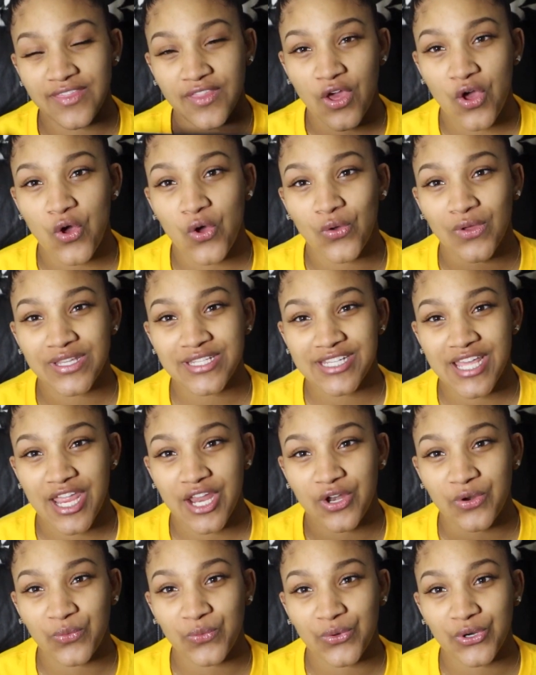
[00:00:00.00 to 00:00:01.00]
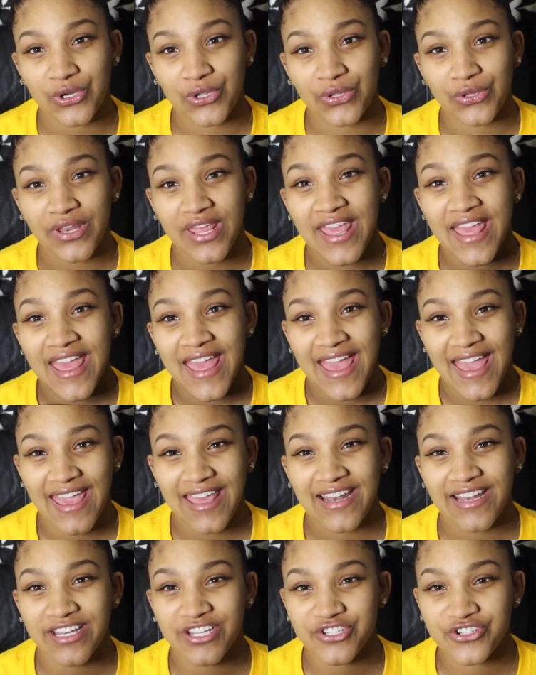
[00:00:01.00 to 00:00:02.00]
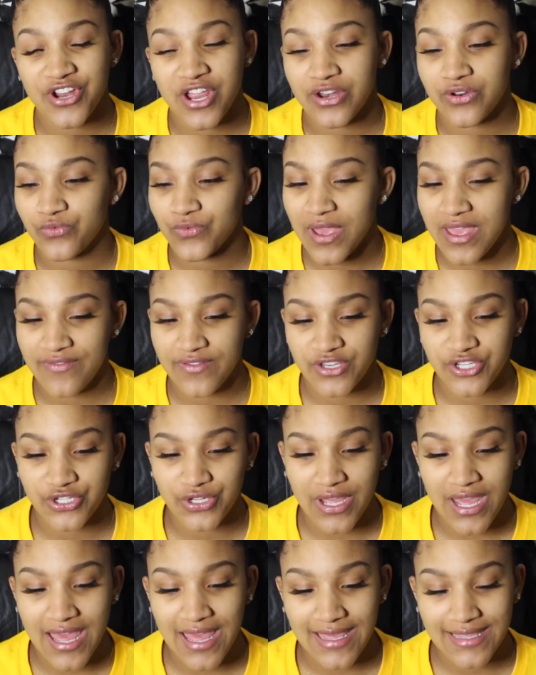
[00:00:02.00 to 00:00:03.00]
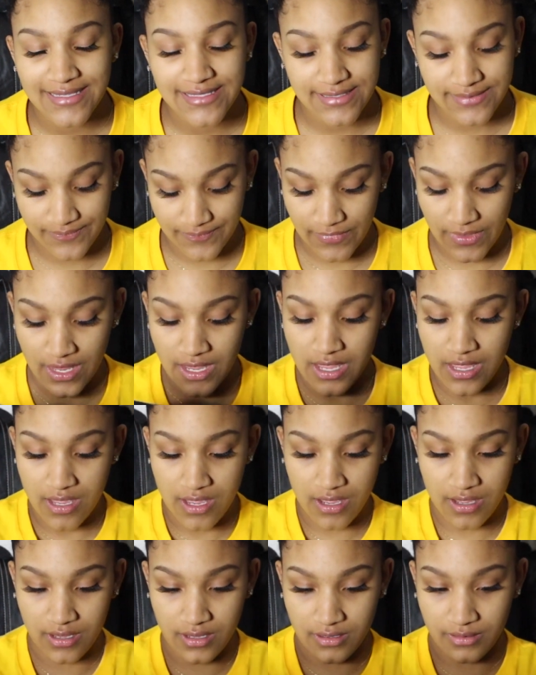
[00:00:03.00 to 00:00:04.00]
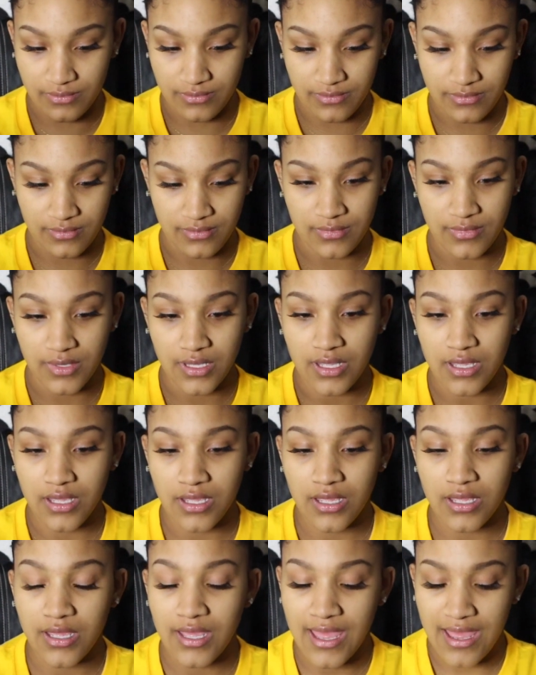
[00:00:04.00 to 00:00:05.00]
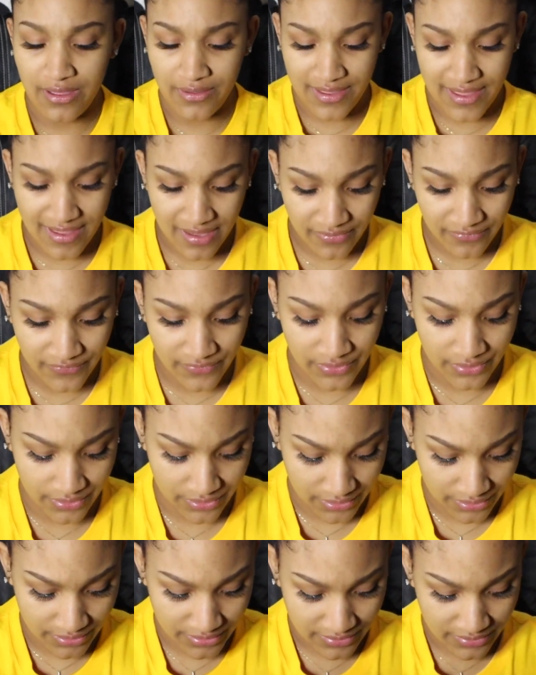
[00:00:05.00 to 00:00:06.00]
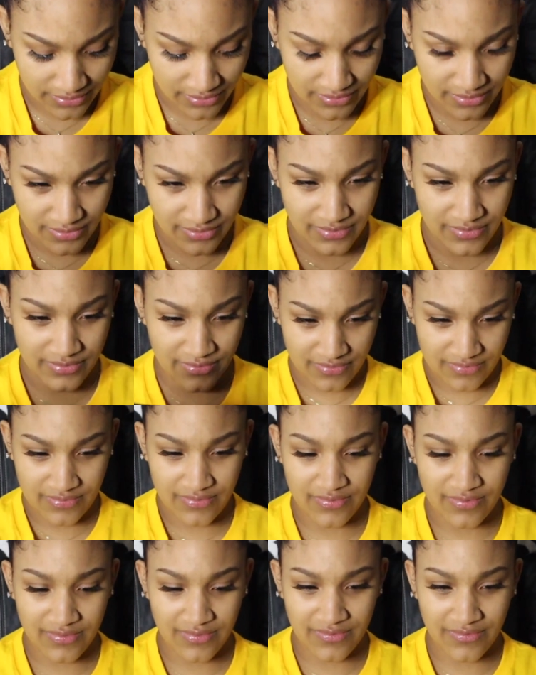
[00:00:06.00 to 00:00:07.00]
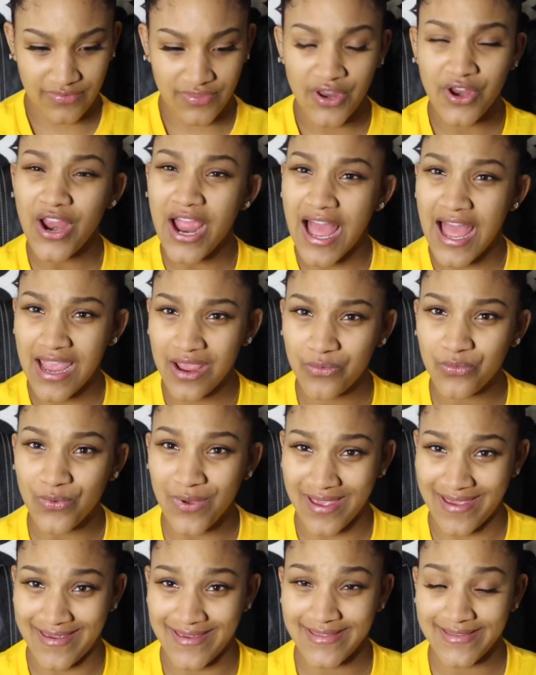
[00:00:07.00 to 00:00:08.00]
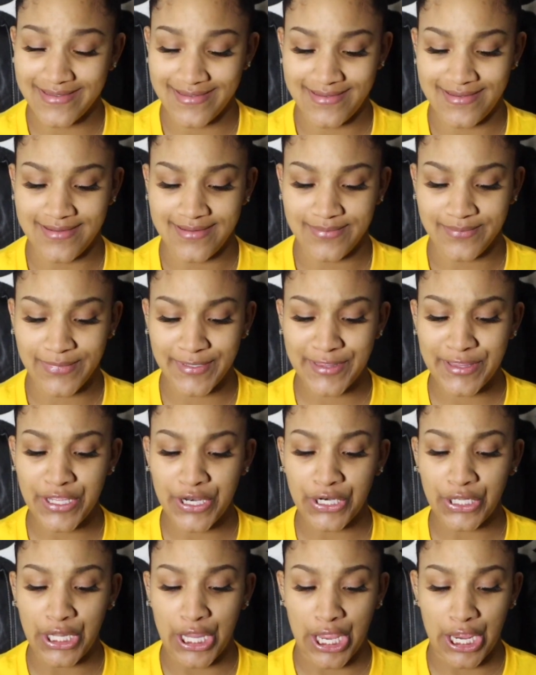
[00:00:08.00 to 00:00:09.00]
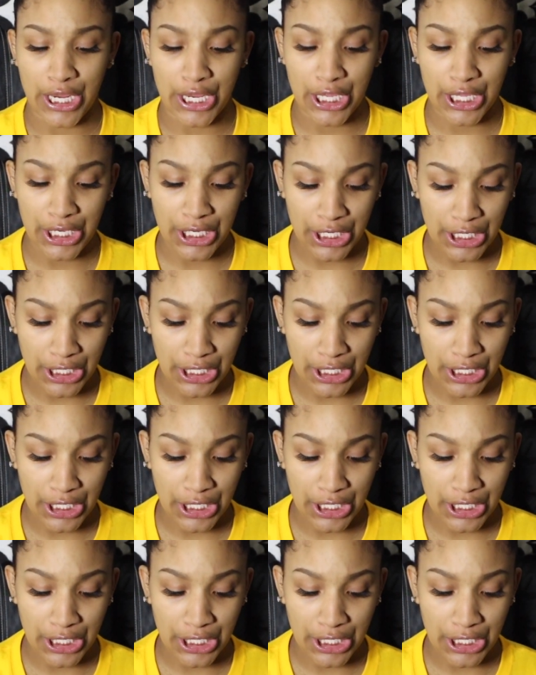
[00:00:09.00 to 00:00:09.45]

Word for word: in the whole entire world. Aiden is trying to wave at you guys. Um, however, they're high waist, but they're like